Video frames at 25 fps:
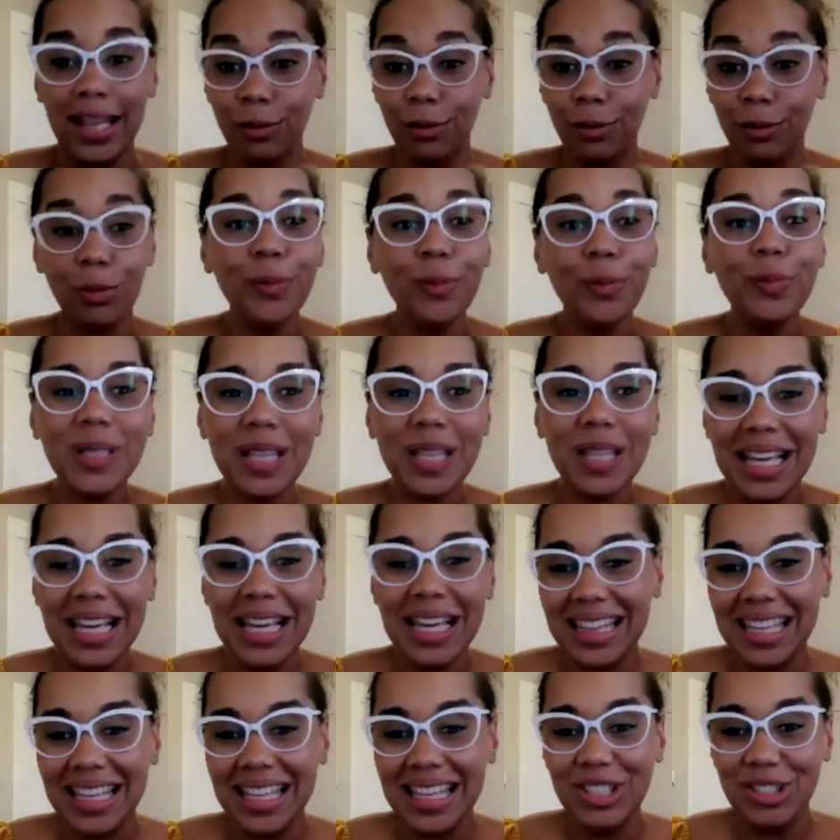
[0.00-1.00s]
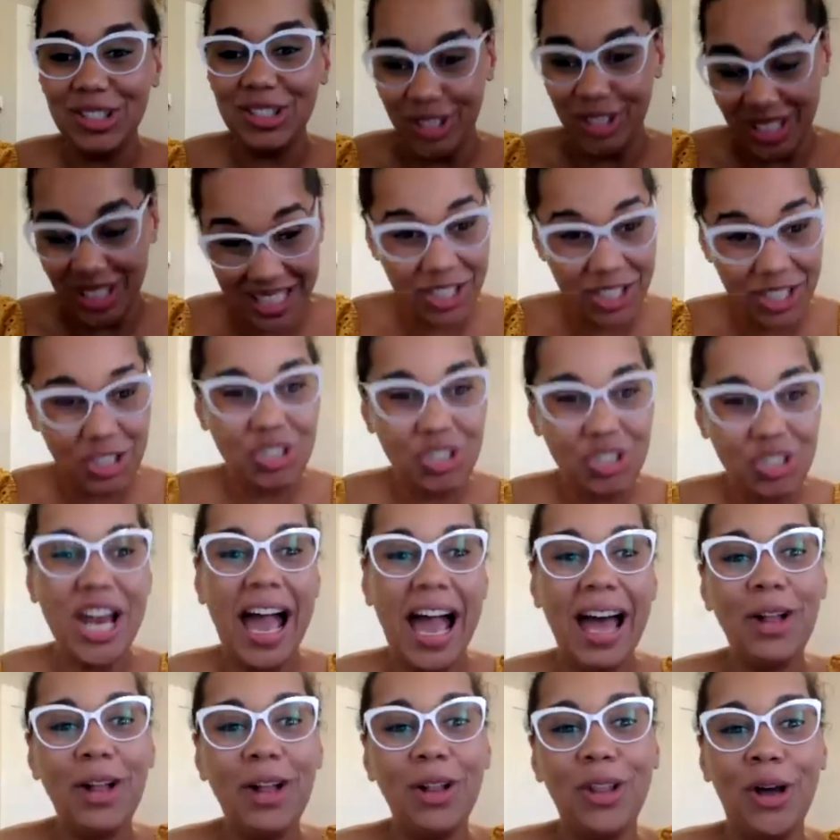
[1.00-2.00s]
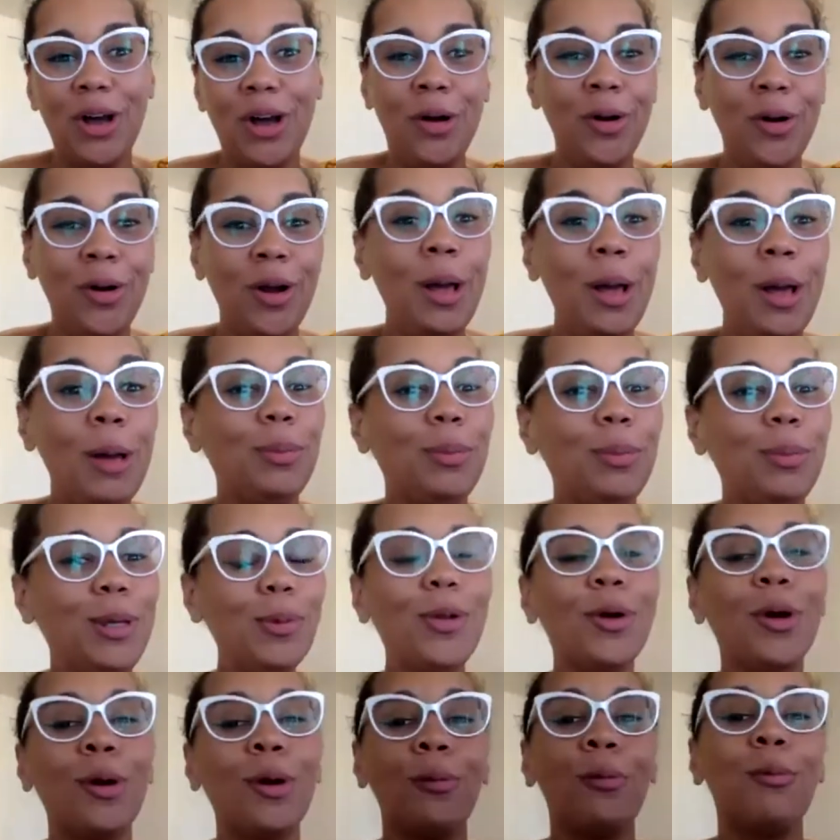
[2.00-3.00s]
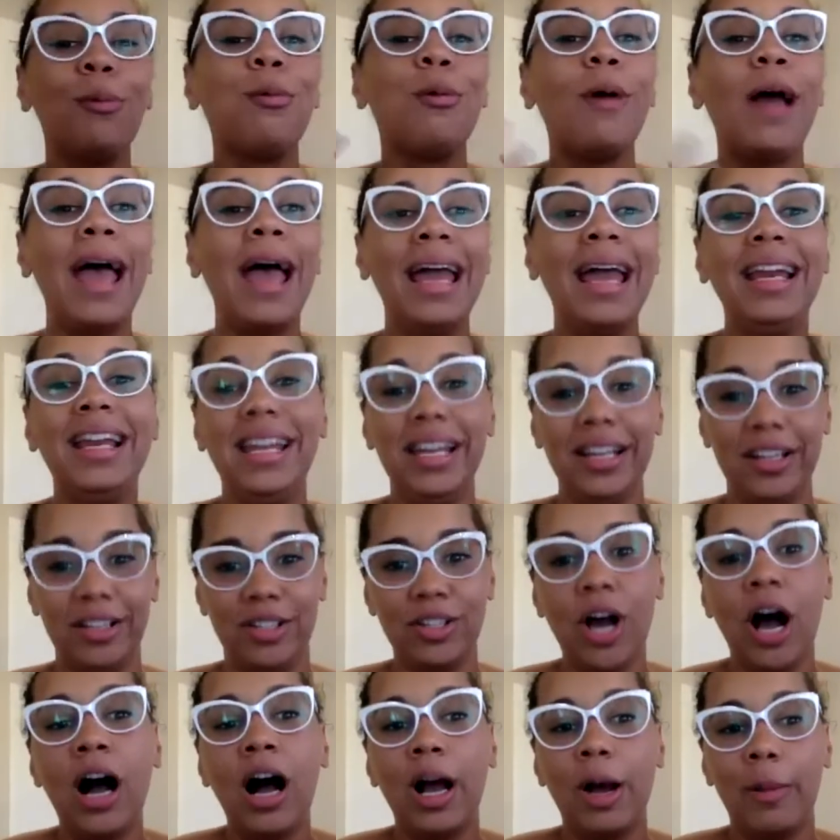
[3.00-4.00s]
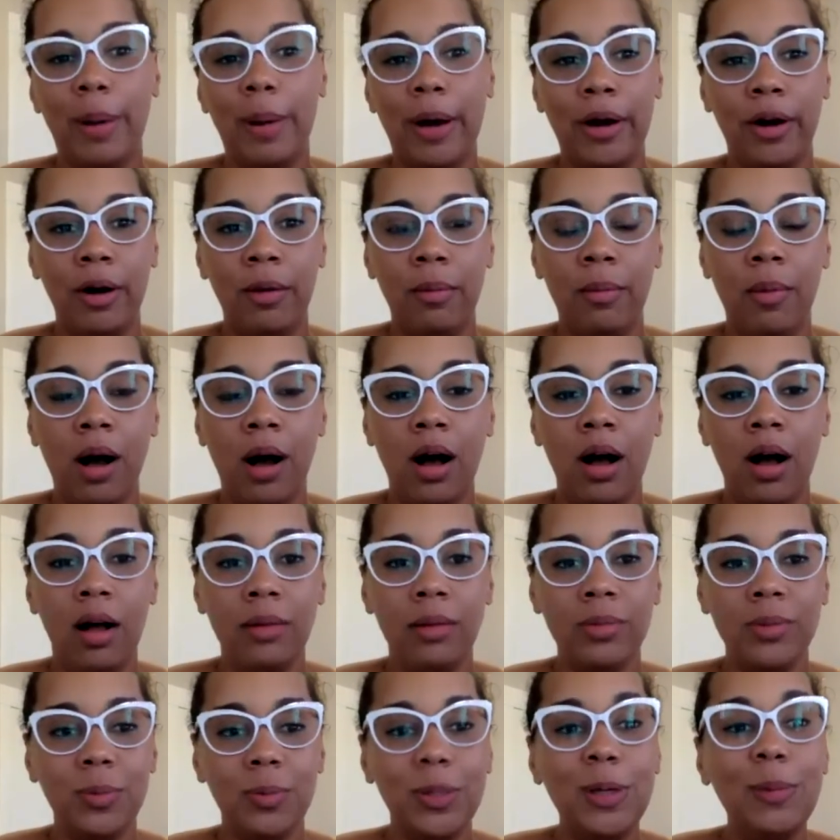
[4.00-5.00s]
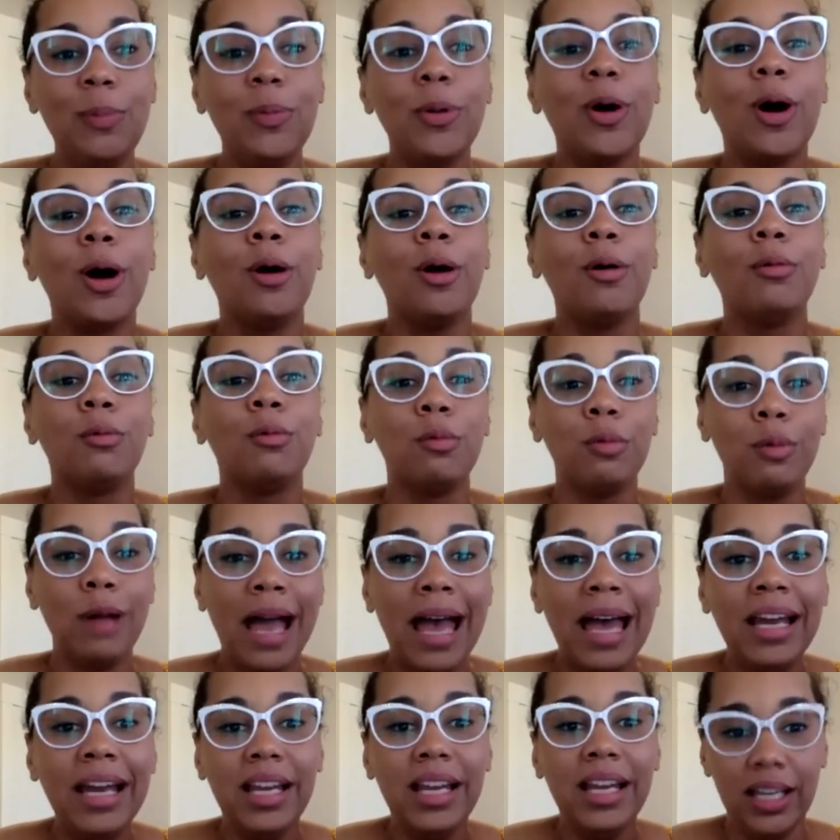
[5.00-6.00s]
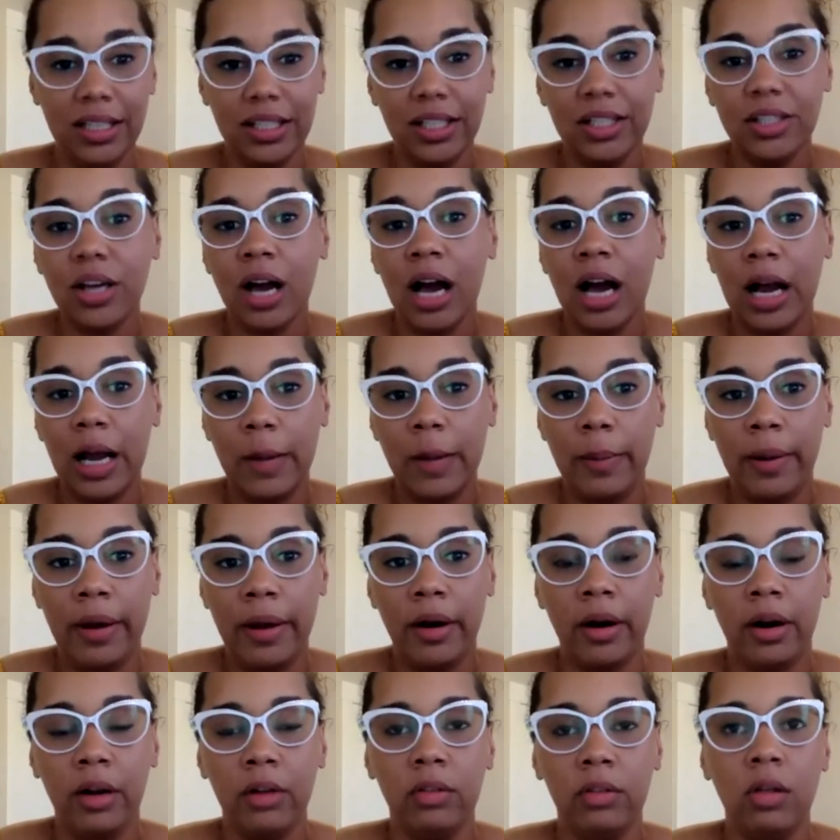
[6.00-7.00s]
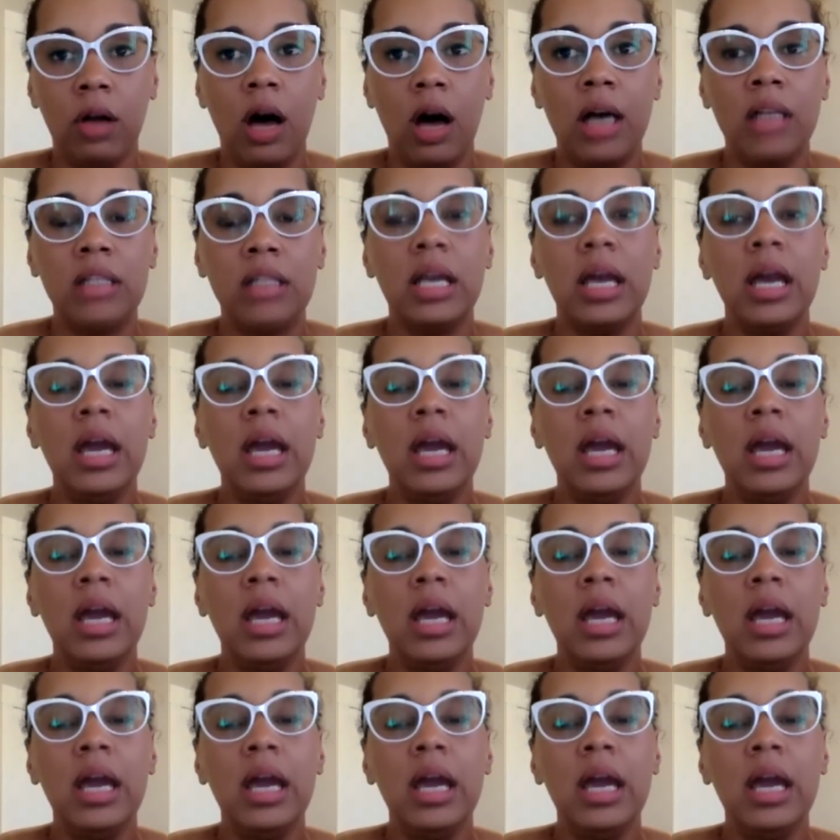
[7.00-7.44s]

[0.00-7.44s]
groups like this, just this chat alone, people are ready to talk about our moms. People are ready to talk about our loss.